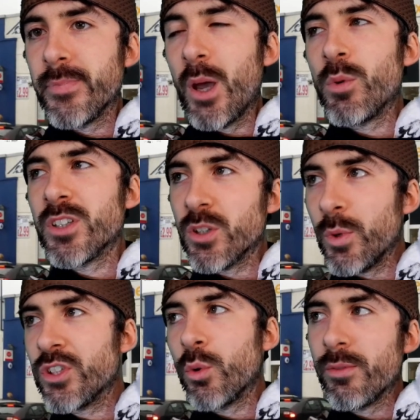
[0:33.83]
There was, a,
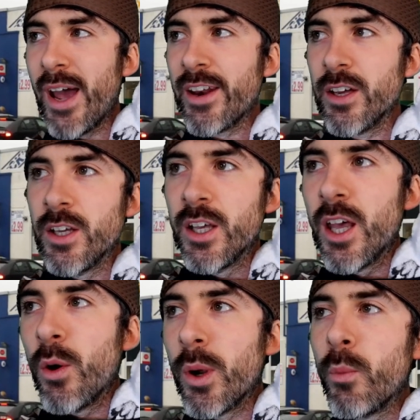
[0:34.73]
we sort of had a,
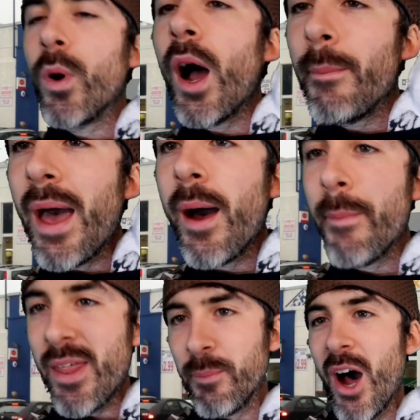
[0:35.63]
we, I met,
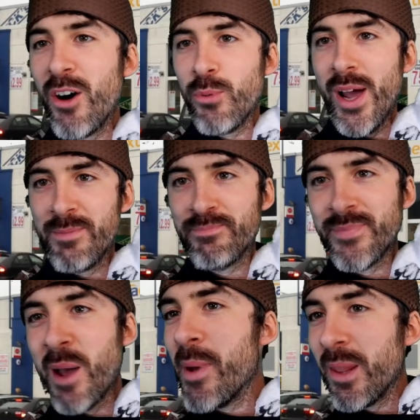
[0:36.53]
I met them halfway.
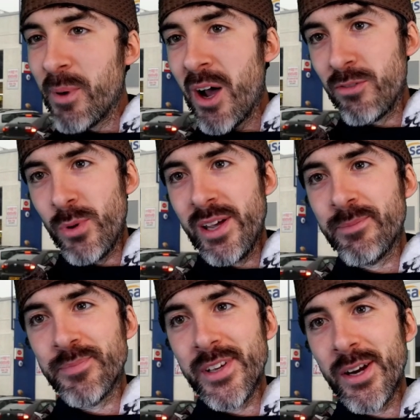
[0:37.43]
I met them halfway.
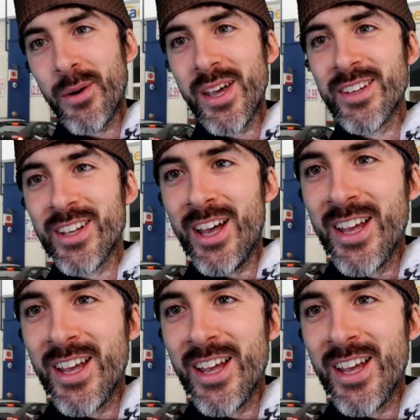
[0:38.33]
You know, it,